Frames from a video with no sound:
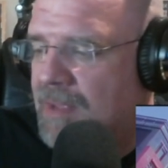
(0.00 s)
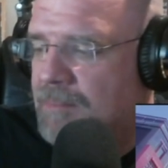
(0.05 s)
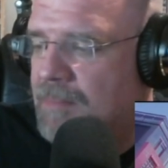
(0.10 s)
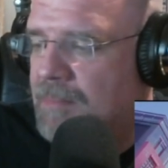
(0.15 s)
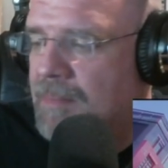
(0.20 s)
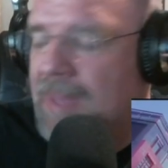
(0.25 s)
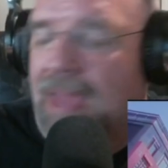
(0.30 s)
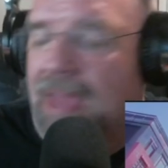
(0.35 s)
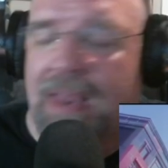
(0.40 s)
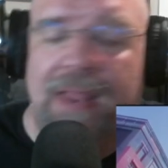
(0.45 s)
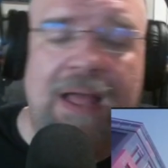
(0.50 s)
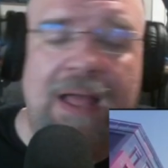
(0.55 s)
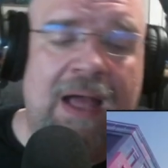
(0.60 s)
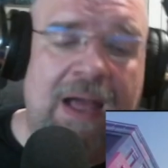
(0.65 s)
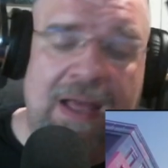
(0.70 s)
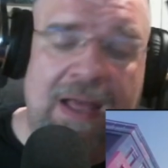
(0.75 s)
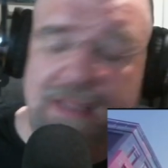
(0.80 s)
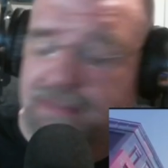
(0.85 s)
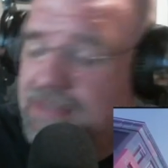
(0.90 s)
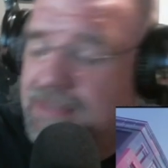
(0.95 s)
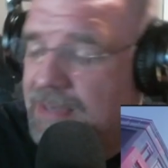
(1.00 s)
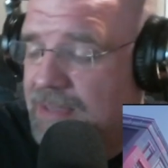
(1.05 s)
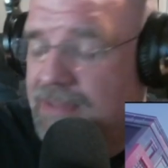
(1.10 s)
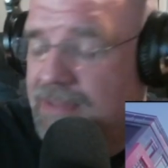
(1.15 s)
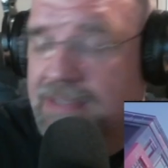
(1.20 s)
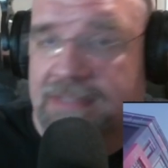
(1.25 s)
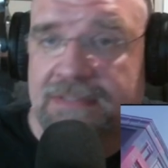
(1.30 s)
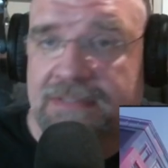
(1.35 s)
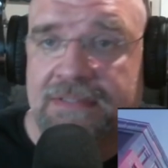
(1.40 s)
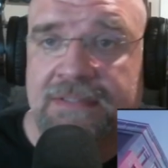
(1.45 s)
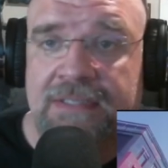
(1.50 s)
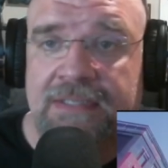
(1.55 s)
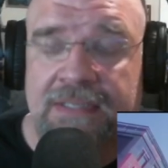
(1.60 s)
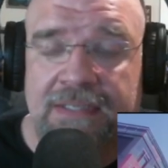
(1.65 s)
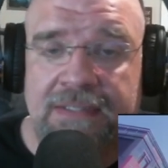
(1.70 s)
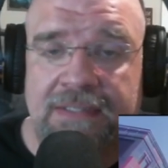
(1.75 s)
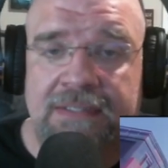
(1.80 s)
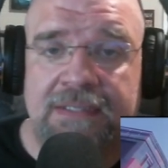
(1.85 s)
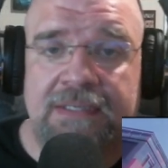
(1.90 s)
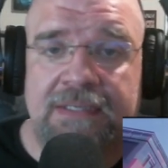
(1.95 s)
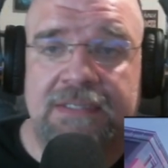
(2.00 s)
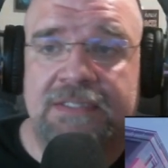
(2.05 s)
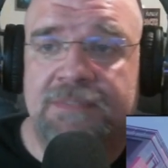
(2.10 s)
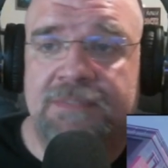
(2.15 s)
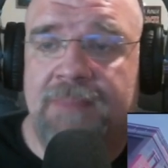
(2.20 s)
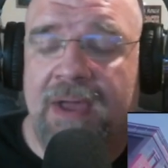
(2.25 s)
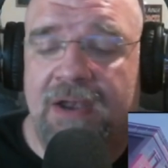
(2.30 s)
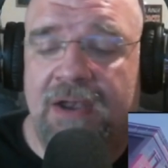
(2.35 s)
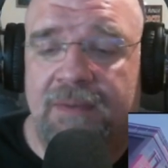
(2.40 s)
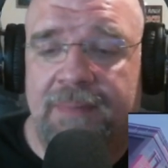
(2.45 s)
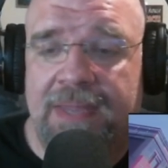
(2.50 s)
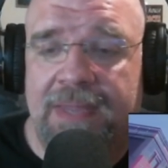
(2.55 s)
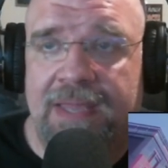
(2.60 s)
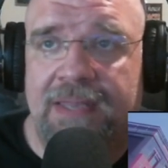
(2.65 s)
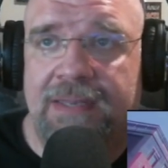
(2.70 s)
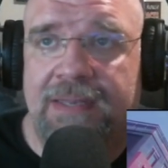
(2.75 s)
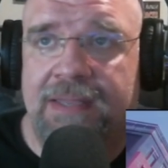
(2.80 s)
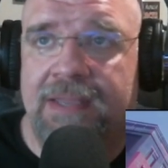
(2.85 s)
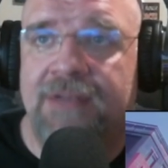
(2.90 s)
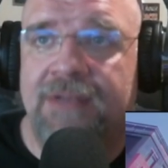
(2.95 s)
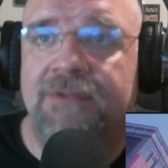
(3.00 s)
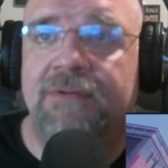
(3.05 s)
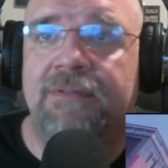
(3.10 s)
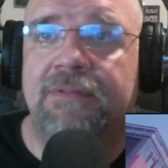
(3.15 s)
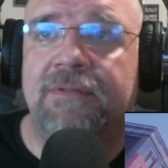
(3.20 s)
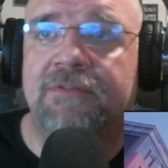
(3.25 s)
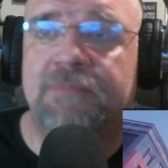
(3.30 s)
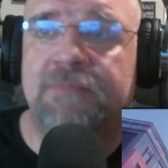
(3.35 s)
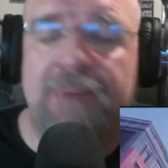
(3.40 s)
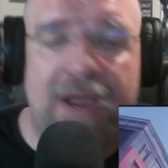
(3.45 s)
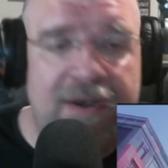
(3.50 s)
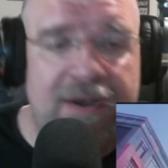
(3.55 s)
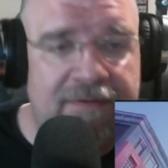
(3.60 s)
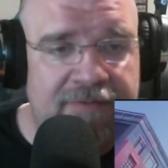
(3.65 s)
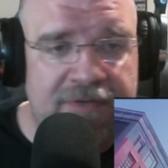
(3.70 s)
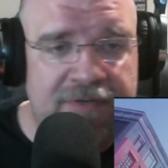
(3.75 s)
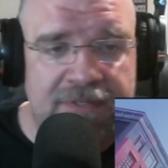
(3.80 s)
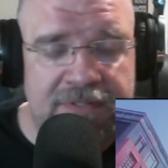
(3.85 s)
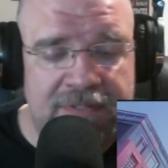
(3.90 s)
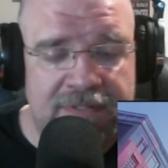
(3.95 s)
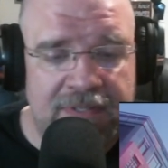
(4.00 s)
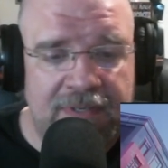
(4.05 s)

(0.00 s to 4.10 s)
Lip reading: man, I'll tell you this, the Spider-Man Into the Spider-Verse,